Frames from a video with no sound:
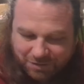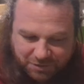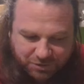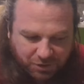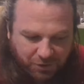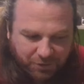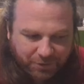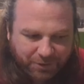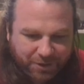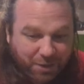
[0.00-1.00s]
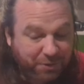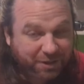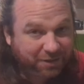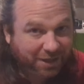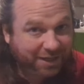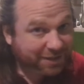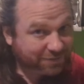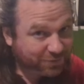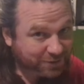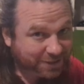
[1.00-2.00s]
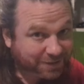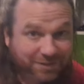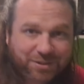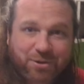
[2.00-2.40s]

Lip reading: So I want a glider that's 4 channels.